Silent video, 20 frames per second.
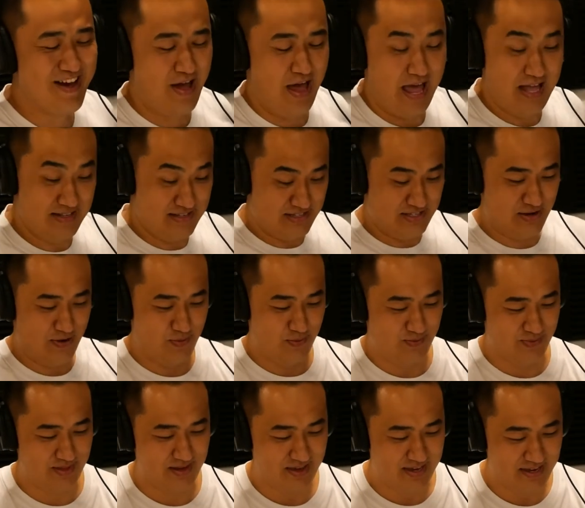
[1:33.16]
no, and so
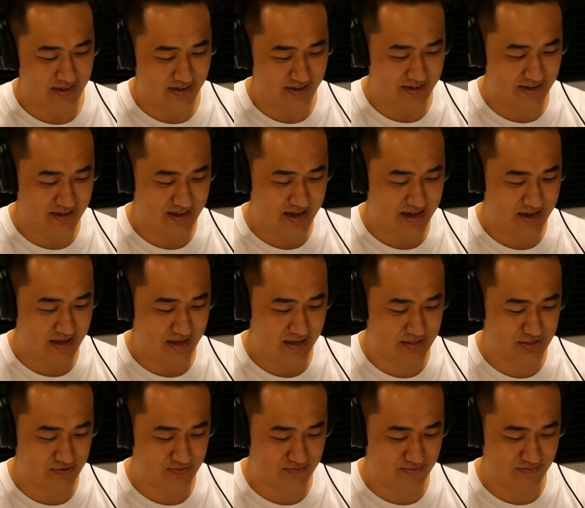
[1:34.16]
uh,
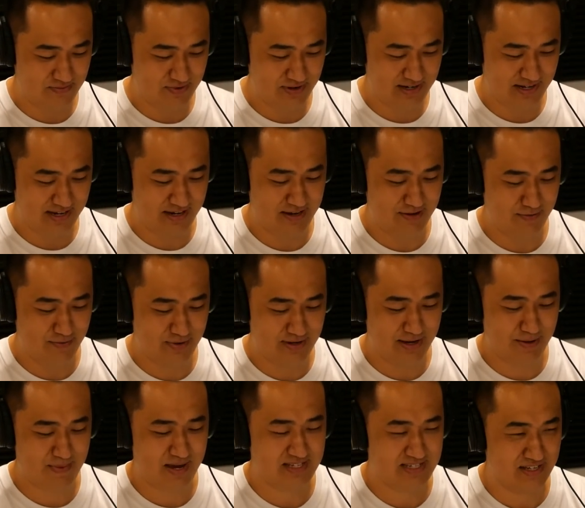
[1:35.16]
it's really,
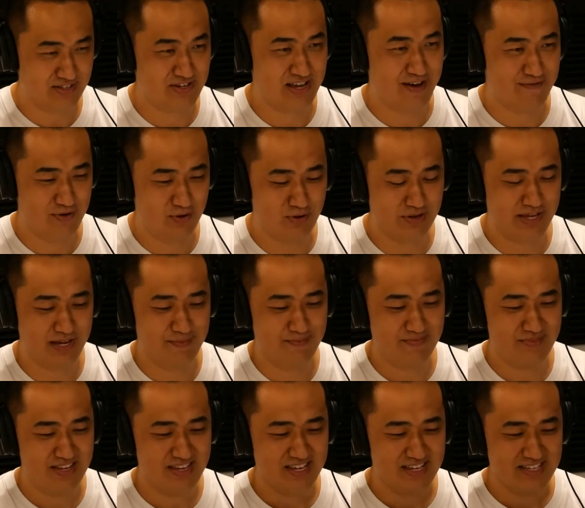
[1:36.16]
really amazing to have you on here.
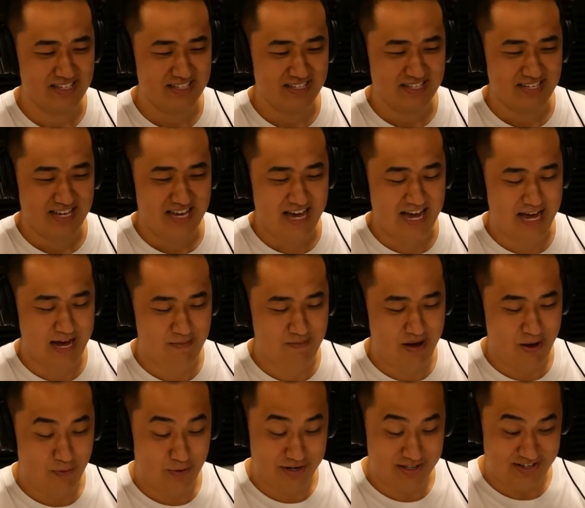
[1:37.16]
Um,
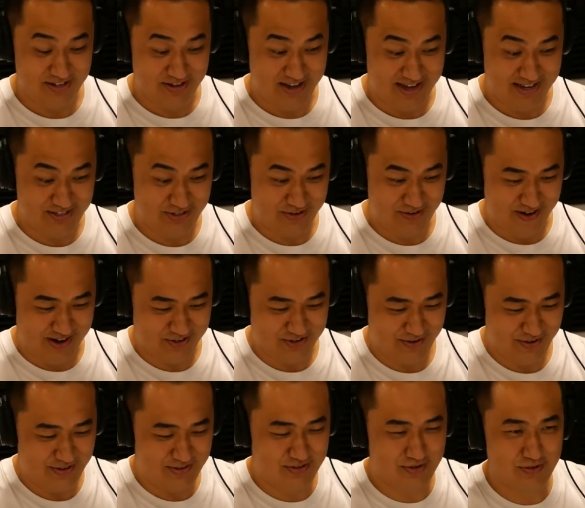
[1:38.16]
I wanted to ask you
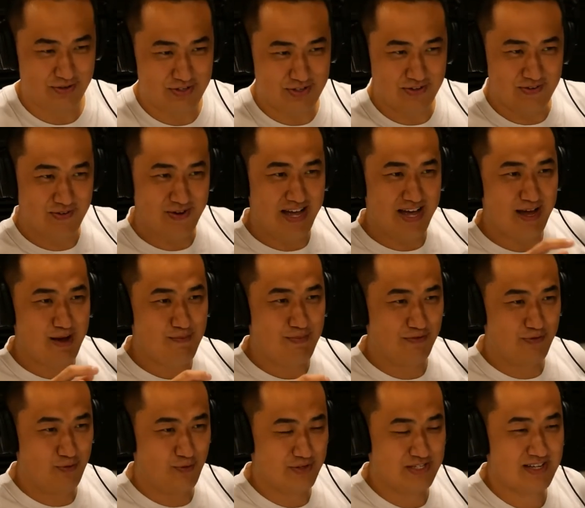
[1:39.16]
actually. Do you still, uh,
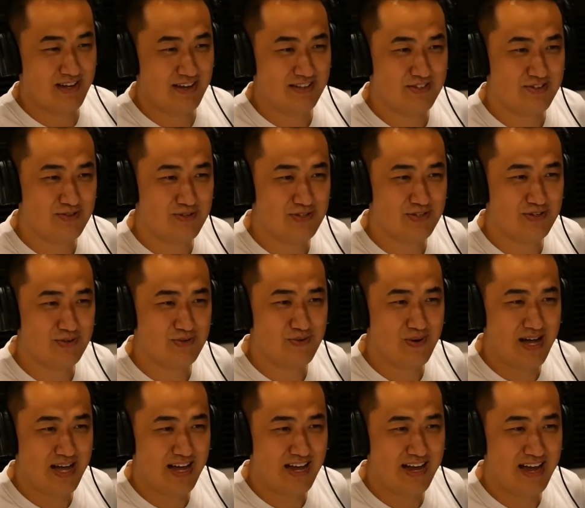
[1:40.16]
before we start, do you still
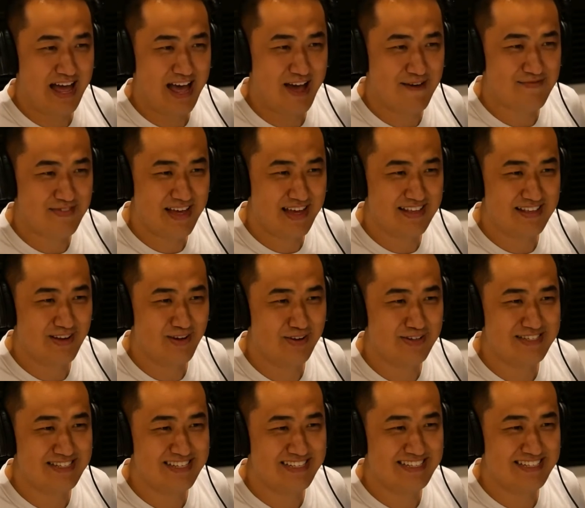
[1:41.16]
uh, have that
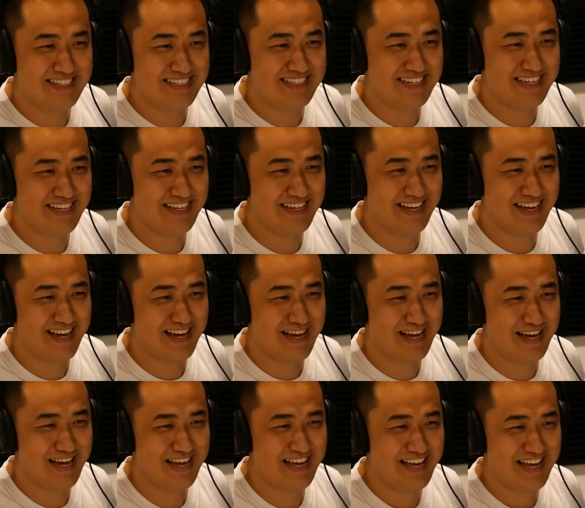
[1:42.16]
Honda
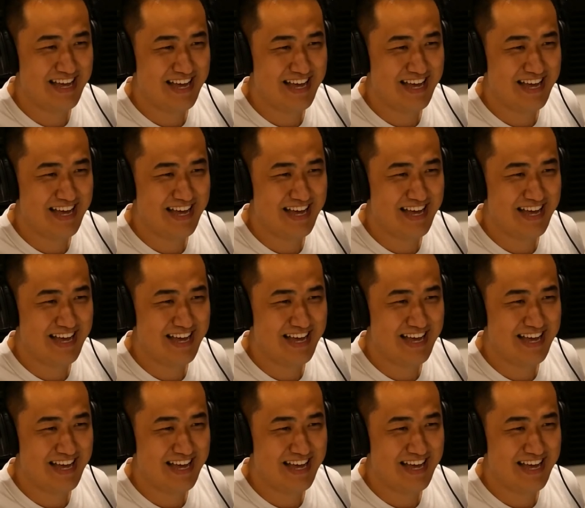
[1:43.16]
uh,